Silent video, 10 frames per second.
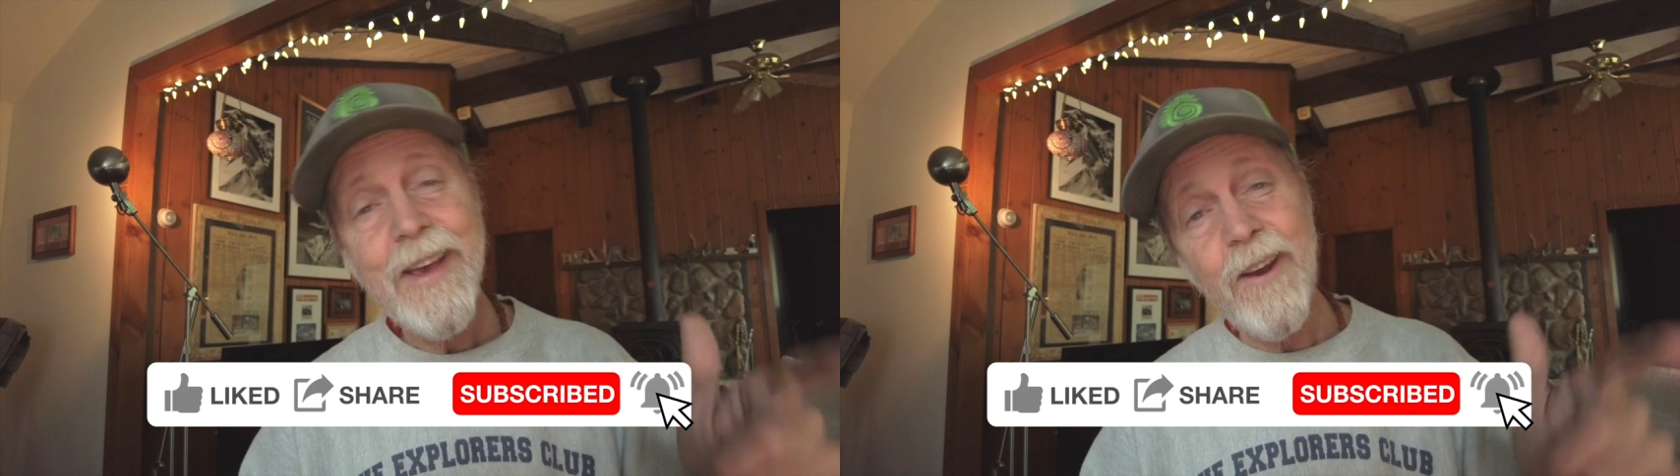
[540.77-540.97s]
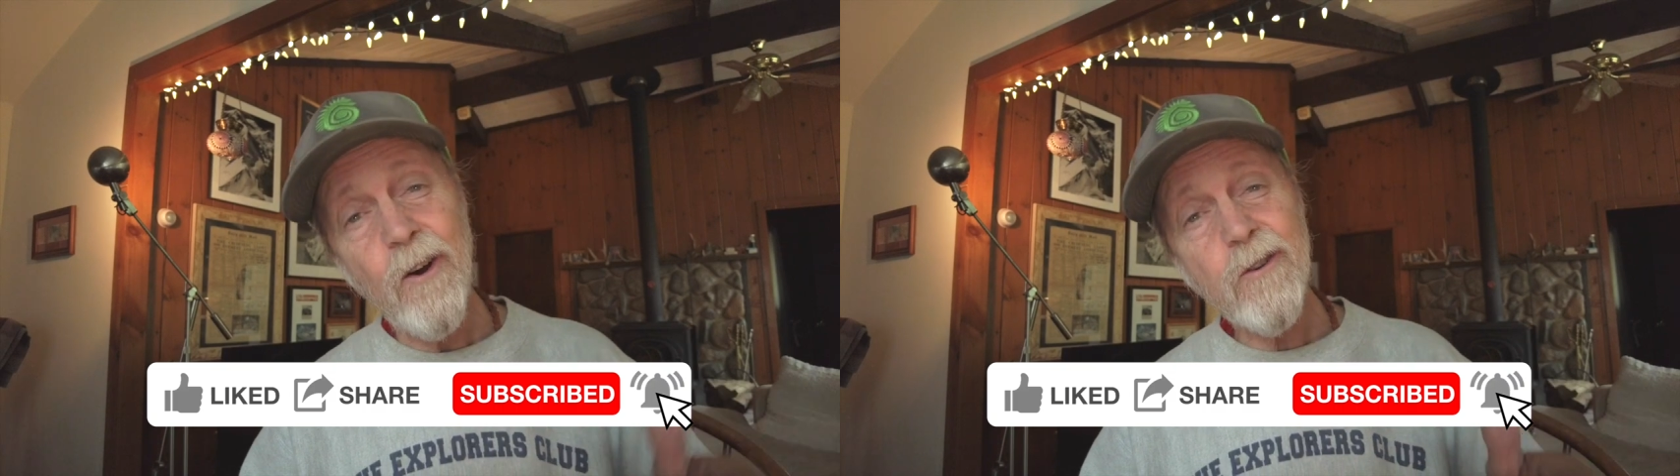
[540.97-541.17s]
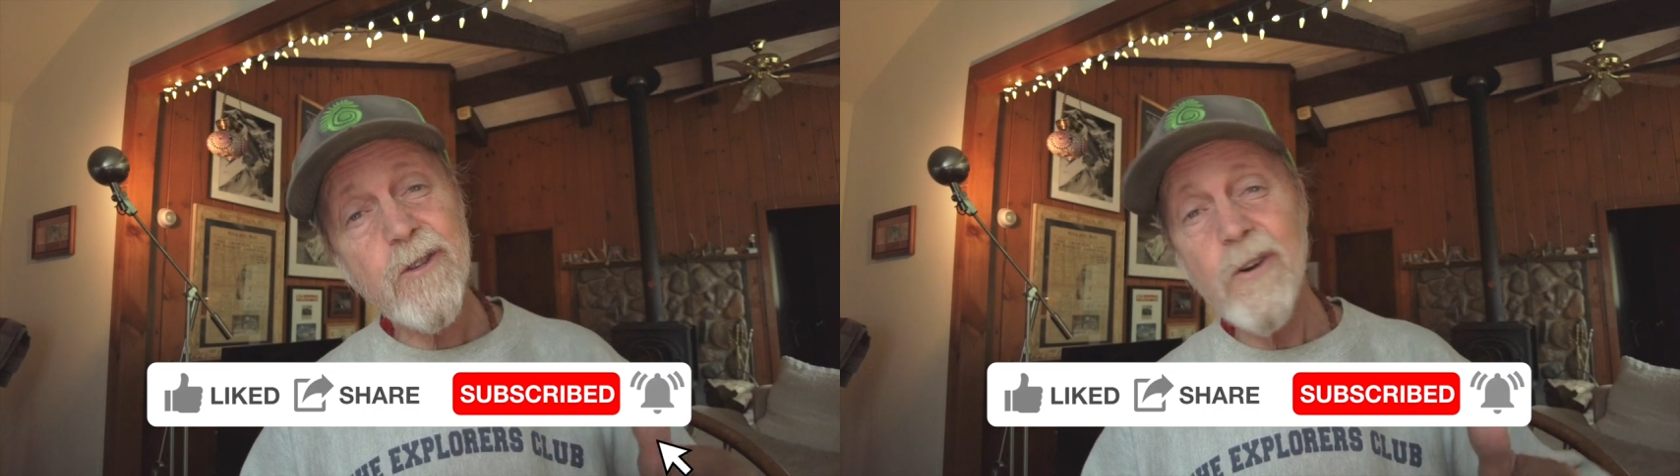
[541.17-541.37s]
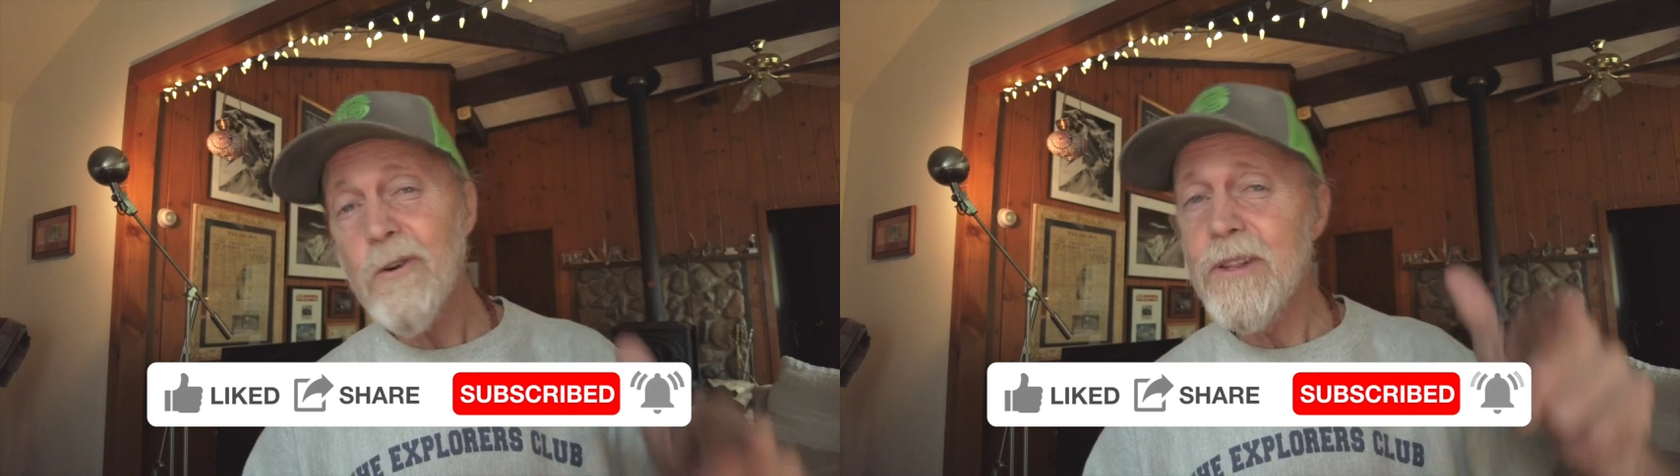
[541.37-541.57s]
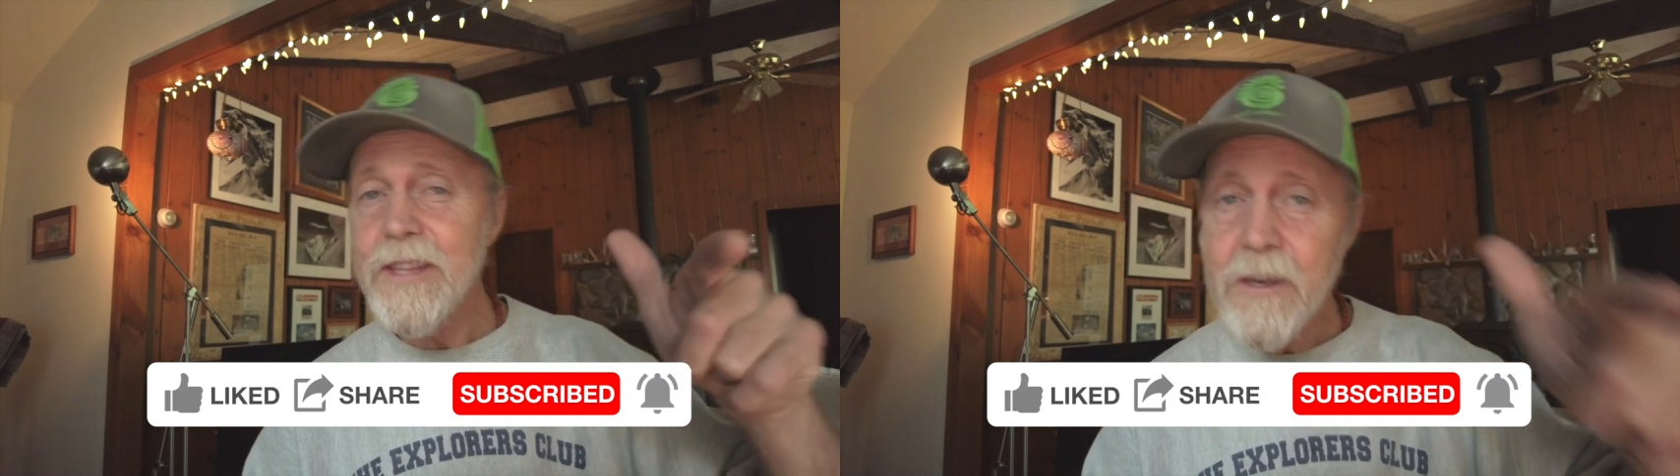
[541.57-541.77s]
and
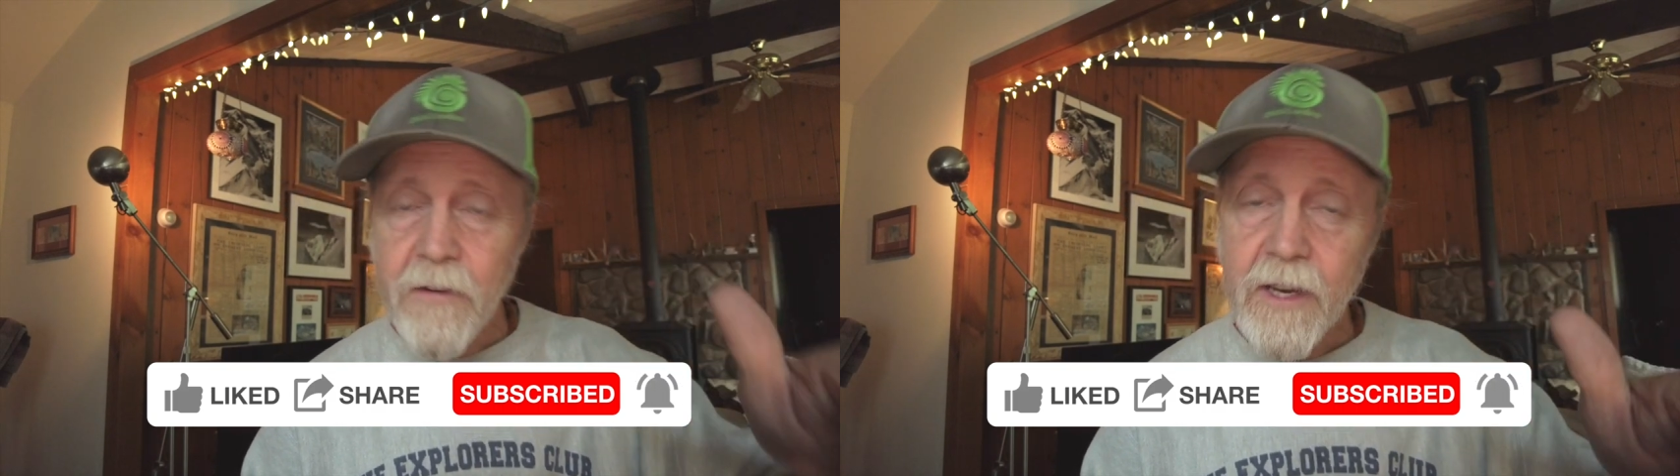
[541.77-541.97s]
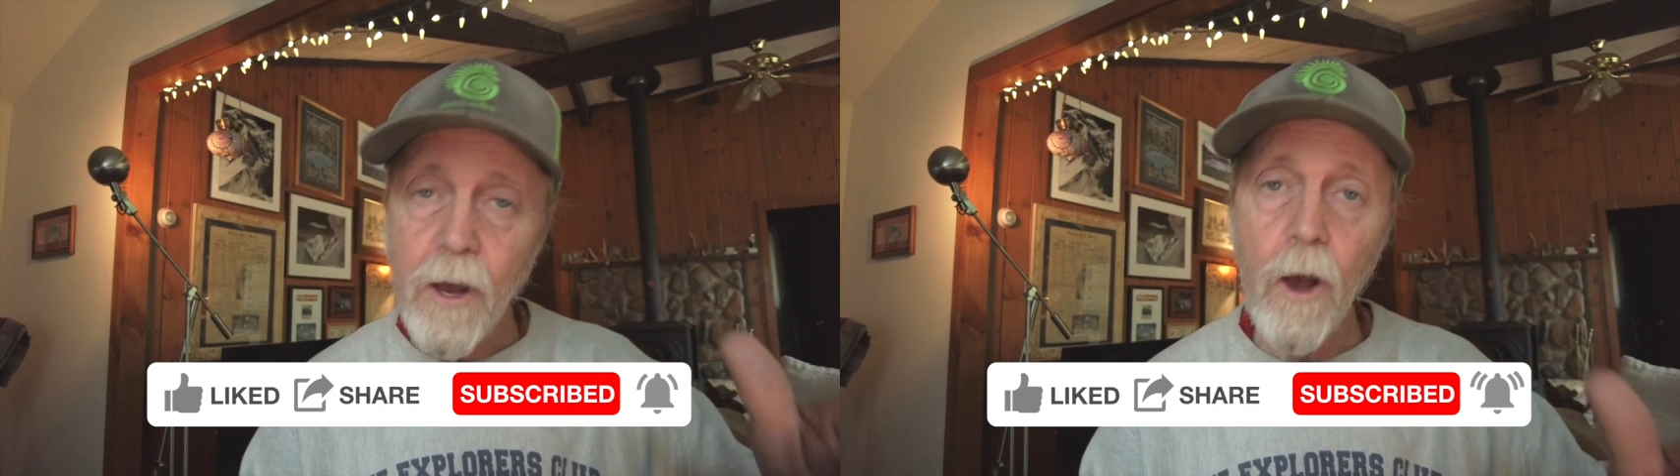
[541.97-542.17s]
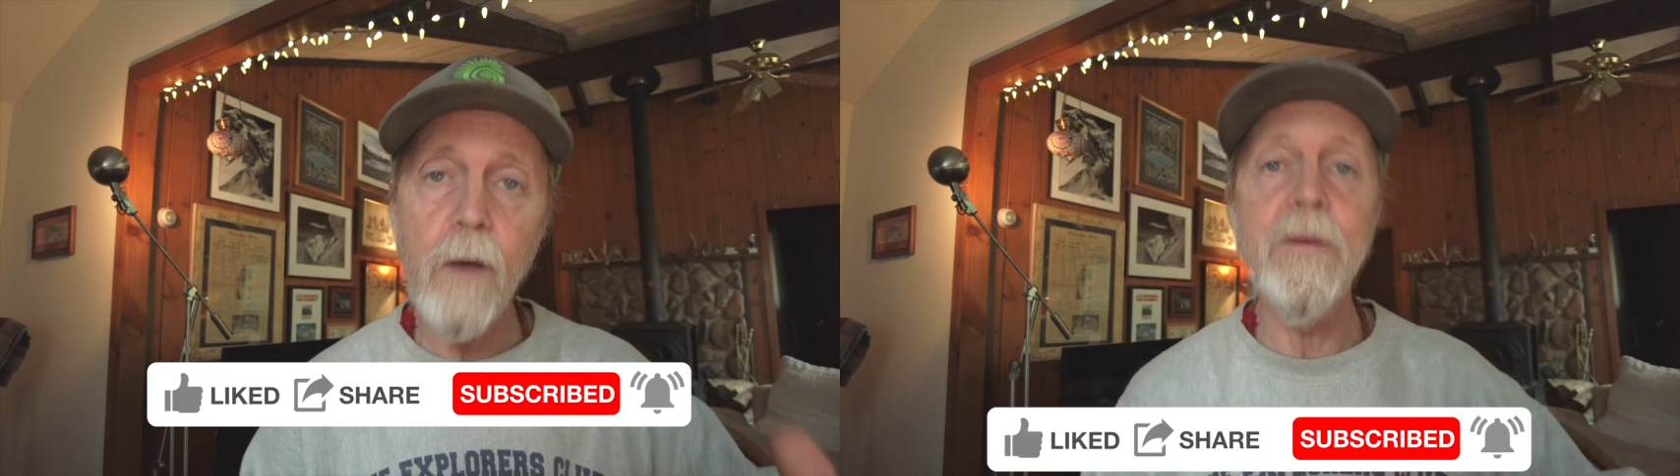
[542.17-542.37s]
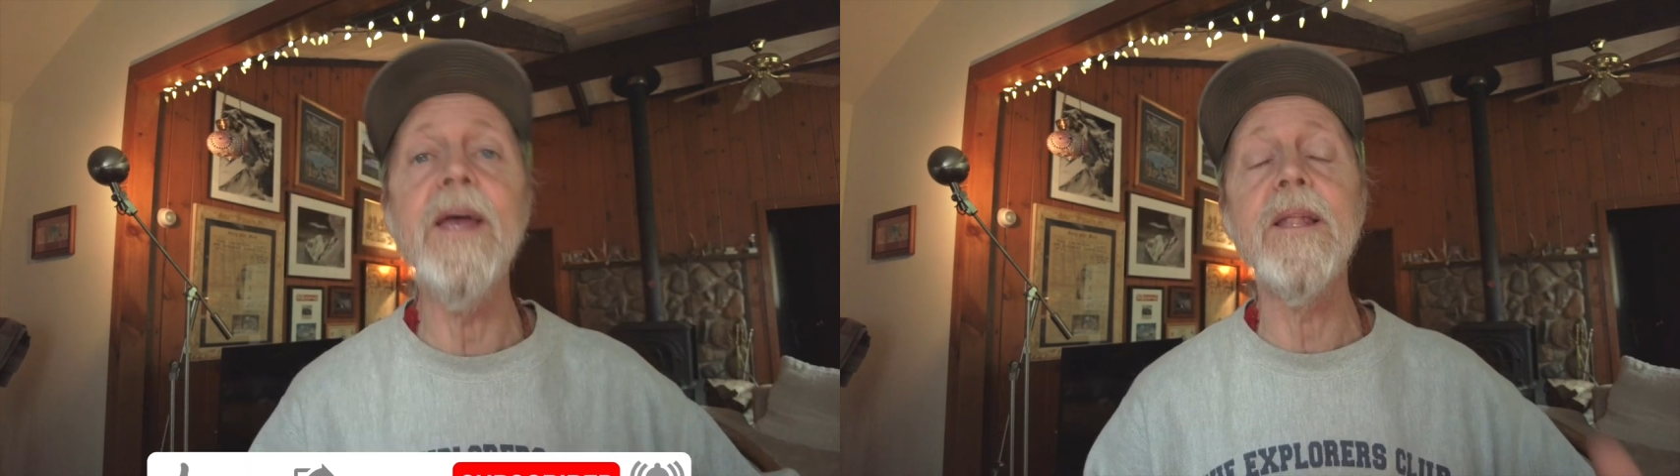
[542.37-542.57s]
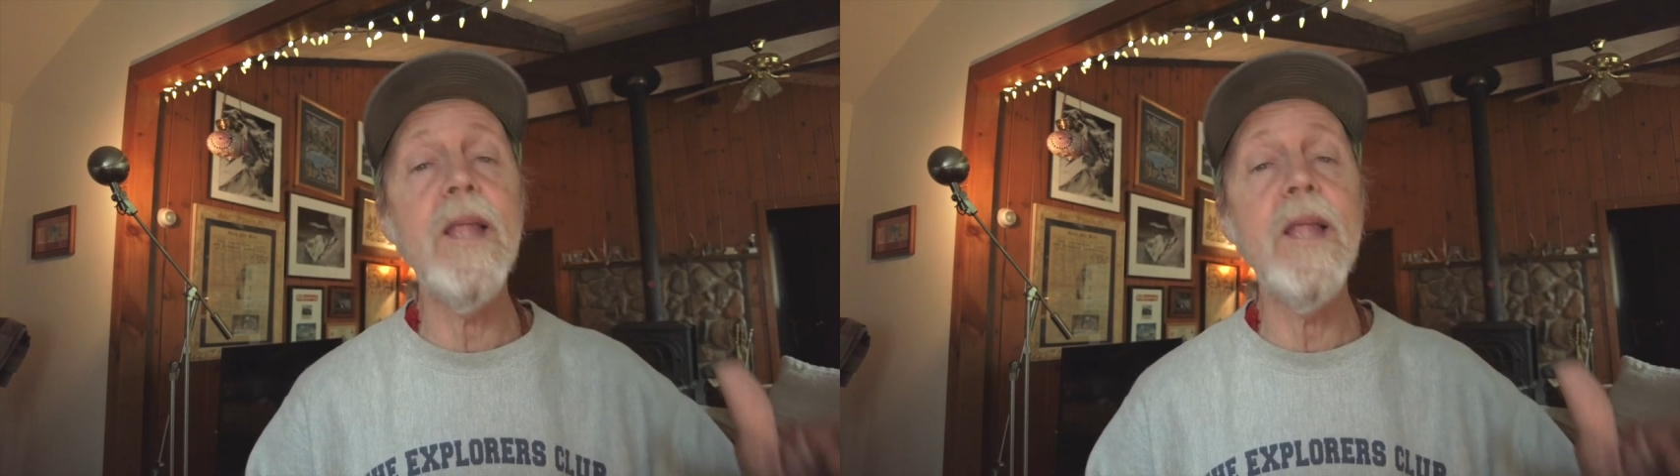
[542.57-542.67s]
also leave a comment.